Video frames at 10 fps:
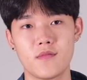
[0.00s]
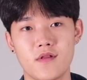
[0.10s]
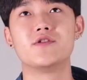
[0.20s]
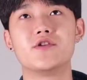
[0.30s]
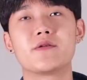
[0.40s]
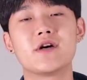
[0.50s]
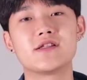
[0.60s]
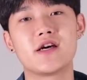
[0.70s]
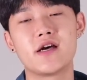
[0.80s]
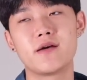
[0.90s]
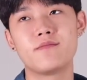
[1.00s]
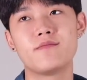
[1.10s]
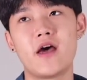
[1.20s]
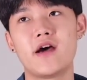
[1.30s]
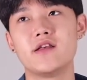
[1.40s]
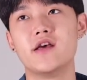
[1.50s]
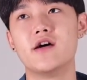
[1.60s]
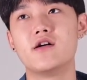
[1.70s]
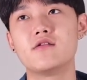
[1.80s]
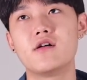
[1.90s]
During my time at
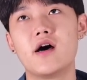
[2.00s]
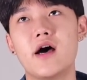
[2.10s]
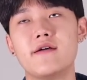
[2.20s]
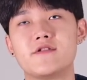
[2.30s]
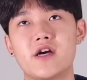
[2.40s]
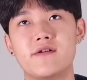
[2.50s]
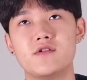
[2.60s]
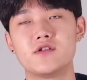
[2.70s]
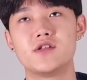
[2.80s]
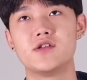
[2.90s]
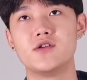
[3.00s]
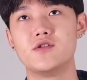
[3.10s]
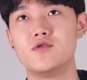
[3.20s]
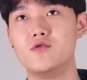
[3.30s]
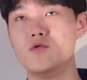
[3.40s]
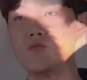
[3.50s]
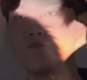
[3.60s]
Yale, I've traveled to